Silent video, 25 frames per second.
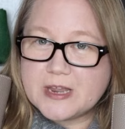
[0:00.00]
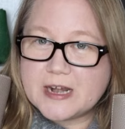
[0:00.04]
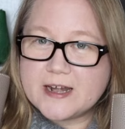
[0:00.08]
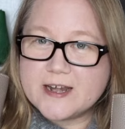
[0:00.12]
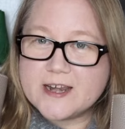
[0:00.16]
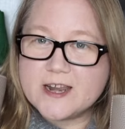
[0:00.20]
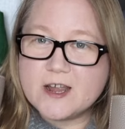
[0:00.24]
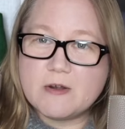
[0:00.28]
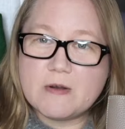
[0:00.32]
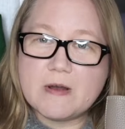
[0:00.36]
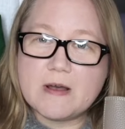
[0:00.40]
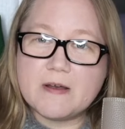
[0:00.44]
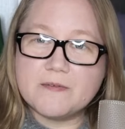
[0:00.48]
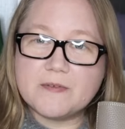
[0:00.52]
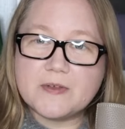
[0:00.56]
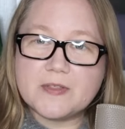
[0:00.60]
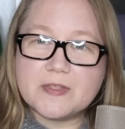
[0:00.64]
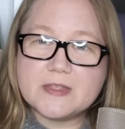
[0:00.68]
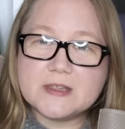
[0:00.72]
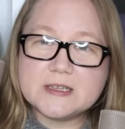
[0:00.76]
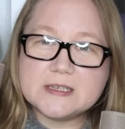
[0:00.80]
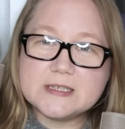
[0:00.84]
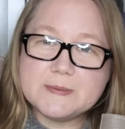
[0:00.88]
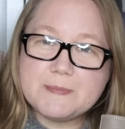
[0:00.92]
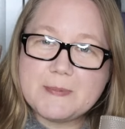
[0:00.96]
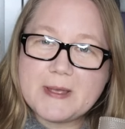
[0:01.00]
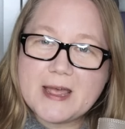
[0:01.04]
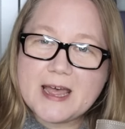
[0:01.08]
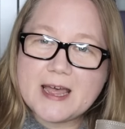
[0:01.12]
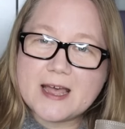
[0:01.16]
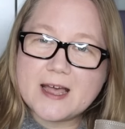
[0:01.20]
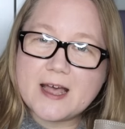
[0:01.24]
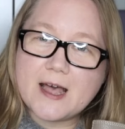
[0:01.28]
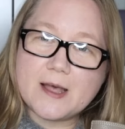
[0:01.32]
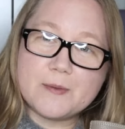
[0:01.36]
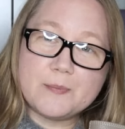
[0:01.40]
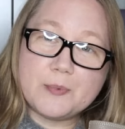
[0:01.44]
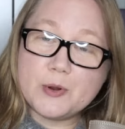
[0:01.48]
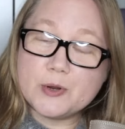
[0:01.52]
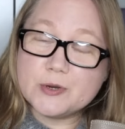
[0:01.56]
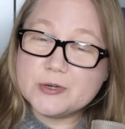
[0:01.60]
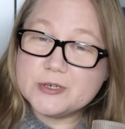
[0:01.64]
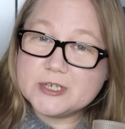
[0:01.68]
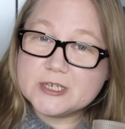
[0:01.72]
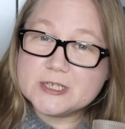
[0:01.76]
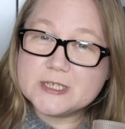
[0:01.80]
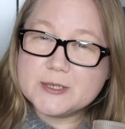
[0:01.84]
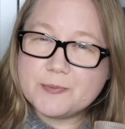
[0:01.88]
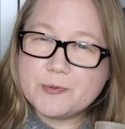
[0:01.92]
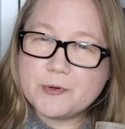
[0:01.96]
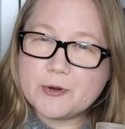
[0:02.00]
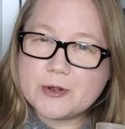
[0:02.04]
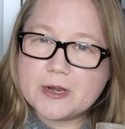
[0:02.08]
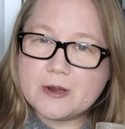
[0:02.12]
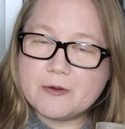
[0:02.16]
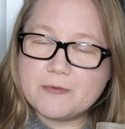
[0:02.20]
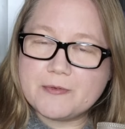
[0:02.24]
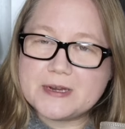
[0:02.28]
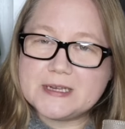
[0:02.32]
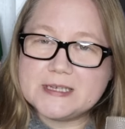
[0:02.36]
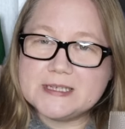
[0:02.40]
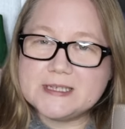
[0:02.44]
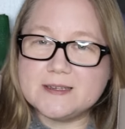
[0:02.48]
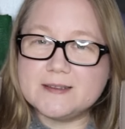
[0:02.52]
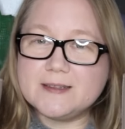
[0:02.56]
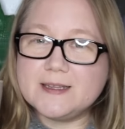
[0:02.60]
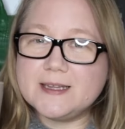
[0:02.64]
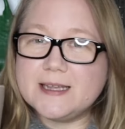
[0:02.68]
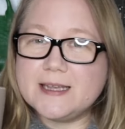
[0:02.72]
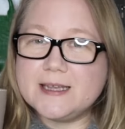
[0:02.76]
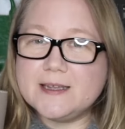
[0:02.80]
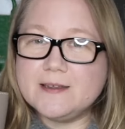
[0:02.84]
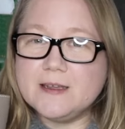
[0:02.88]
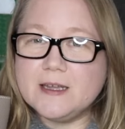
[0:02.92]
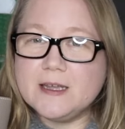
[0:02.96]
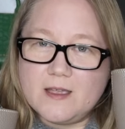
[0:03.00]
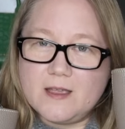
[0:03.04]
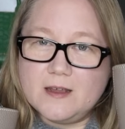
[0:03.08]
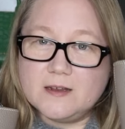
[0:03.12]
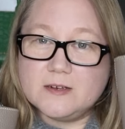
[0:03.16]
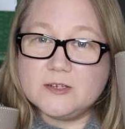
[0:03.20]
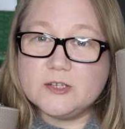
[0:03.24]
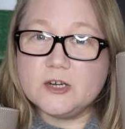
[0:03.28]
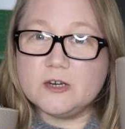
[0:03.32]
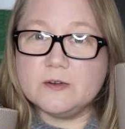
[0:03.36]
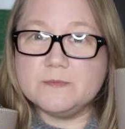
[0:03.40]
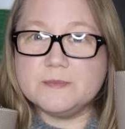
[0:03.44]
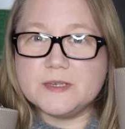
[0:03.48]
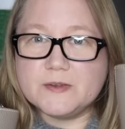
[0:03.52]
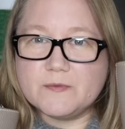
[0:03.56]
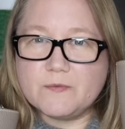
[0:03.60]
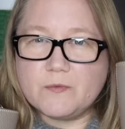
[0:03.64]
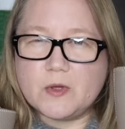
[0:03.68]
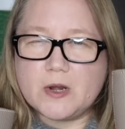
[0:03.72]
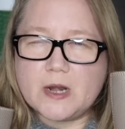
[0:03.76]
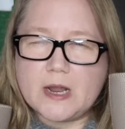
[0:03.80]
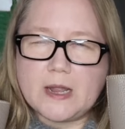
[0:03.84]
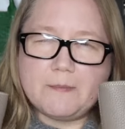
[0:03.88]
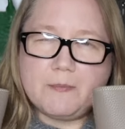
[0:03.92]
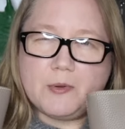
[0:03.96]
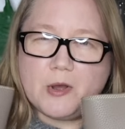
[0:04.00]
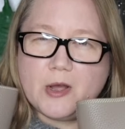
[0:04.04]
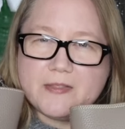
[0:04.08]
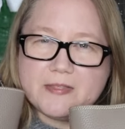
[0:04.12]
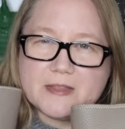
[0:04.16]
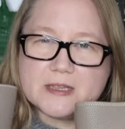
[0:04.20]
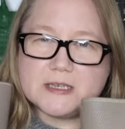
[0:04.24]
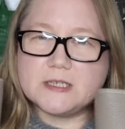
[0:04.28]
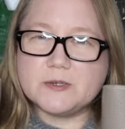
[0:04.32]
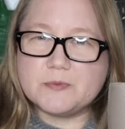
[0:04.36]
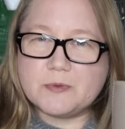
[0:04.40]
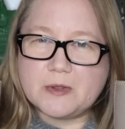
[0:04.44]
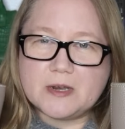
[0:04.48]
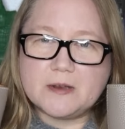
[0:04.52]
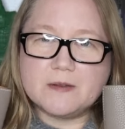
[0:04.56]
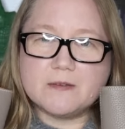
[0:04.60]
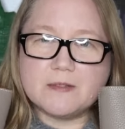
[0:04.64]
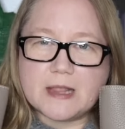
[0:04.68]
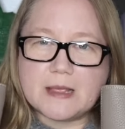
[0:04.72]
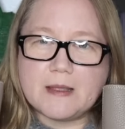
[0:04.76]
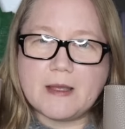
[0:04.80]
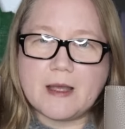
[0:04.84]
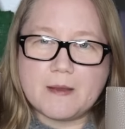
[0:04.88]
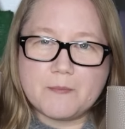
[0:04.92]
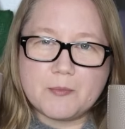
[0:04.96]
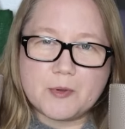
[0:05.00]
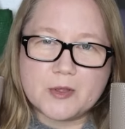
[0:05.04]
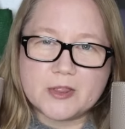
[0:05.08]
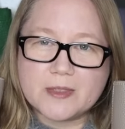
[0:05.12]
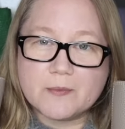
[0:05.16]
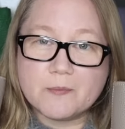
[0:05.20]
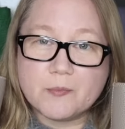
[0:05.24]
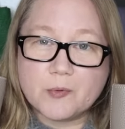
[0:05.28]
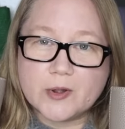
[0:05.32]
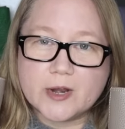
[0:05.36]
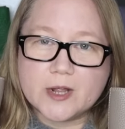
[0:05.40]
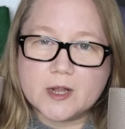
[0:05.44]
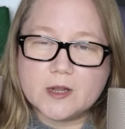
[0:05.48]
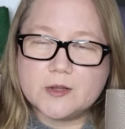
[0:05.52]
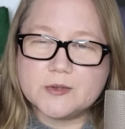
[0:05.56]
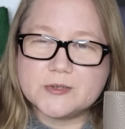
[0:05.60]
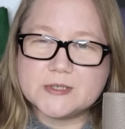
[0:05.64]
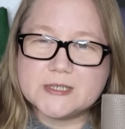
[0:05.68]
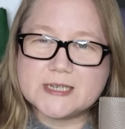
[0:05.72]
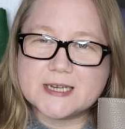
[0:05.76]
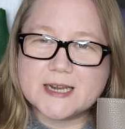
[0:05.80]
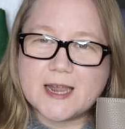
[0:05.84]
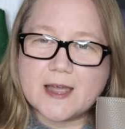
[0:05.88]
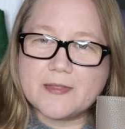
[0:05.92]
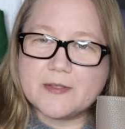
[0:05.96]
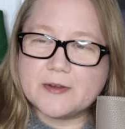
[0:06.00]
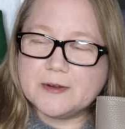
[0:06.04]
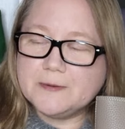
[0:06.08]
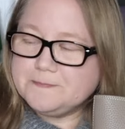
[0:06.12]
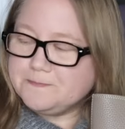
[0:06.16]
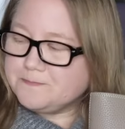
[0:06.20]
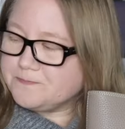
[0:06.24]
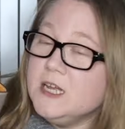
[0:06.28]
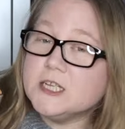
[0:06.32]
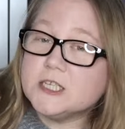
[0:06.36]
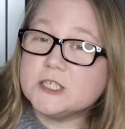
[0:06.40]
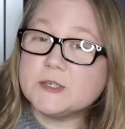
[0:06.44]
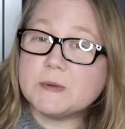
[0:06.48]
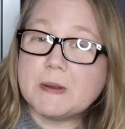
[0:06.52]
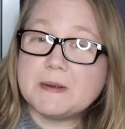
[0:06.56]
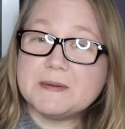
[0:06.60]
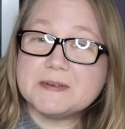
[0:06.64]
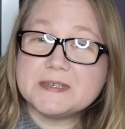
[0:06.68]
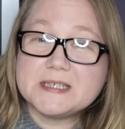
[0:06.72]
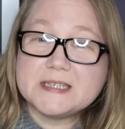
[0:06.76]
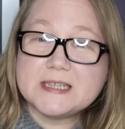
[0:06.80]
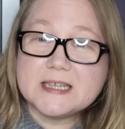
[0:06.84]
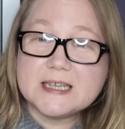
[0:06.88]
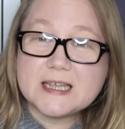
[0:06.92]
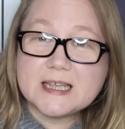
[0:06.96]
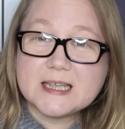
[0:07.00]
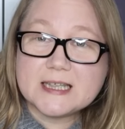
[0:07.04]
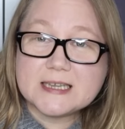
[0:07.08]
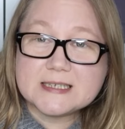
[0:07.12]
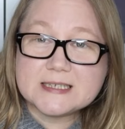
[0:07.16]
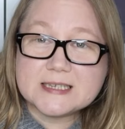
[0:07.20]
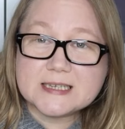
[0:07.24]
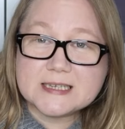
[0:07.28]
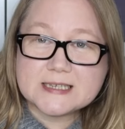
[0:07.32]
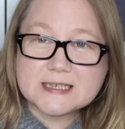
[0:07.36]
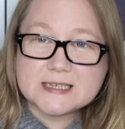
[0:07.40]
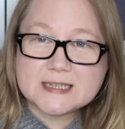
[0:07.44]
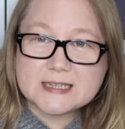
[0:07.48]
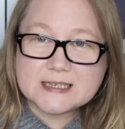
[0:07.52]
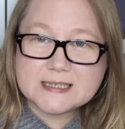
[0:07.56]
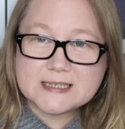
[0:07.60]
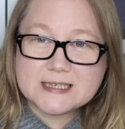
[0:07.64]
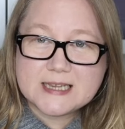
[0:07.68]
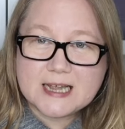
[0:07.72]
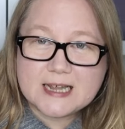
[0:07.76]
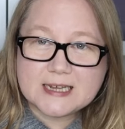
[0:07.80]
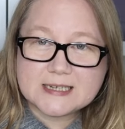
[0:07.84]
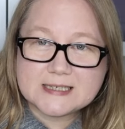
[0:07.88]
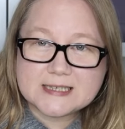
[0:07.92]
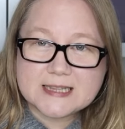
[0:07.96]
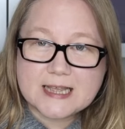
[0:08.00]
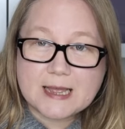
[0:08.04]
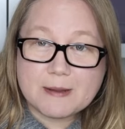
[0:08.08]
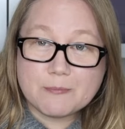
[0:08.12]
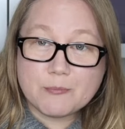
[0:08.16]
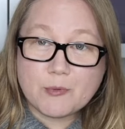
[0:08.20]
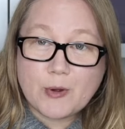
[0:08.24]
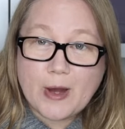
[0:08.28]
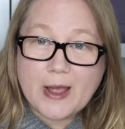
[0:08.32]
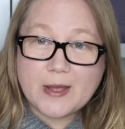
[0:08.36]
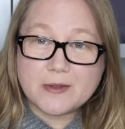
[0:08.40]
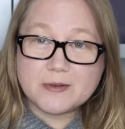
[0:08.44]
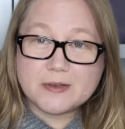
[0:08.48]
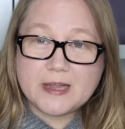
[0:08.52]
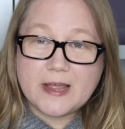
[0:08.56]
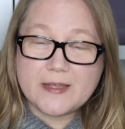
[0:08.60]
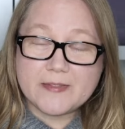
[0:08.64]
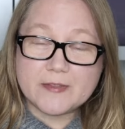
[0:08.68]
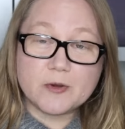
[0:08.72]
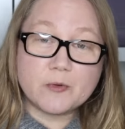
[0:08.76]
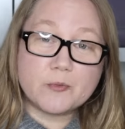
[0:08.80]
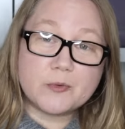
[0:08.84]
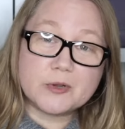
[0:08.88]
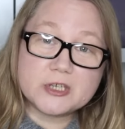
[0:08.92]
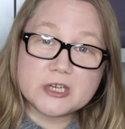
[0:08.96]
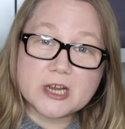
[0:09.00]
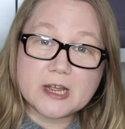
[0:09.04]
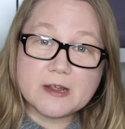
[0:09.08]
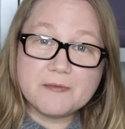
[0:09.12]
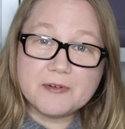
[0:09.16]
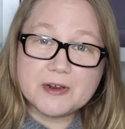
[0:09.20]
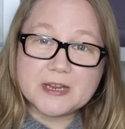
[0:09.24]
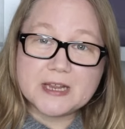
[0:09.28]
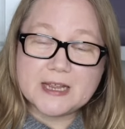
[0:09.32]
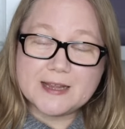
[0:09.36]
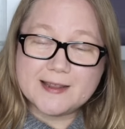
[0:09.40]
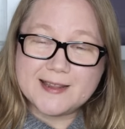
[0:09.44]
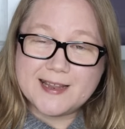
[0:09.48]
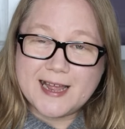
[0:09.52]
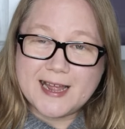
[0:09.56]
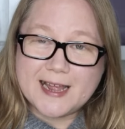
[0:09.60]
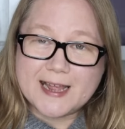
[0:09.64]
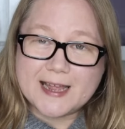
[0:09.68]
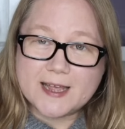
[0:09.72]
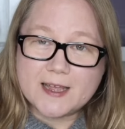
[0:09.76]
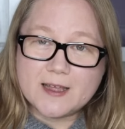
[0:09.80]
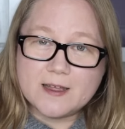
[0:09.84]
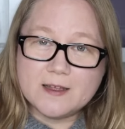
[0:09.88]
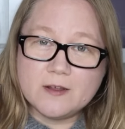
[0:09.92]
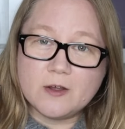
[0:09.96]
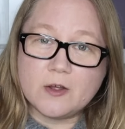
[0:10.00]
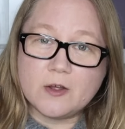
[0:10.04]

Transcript: that I know of. This bag I purchased pretty recently in terms of when I bought this one. They, I bought them pretty close together. So I was thinking since this has that brown leather, which I really like,